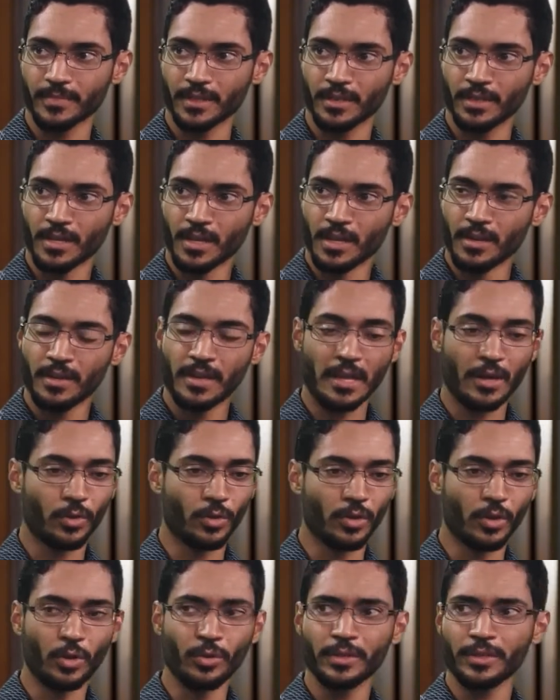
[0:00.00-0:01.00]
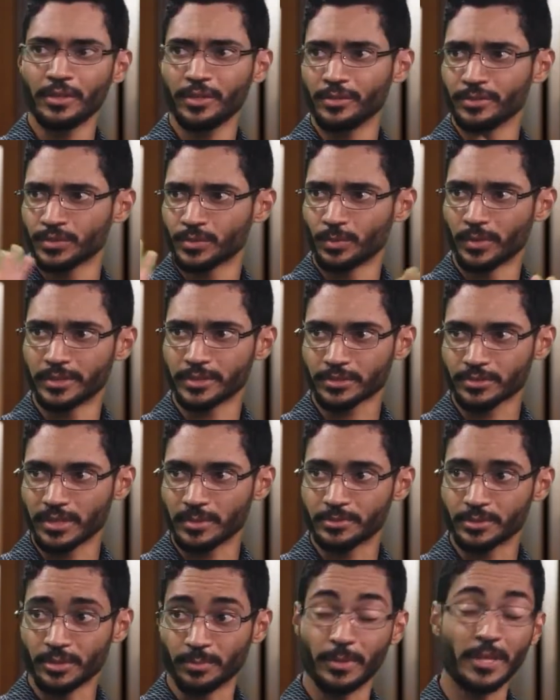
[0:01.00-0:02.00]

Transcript: Mm-hmm. Now, only to use one scripture,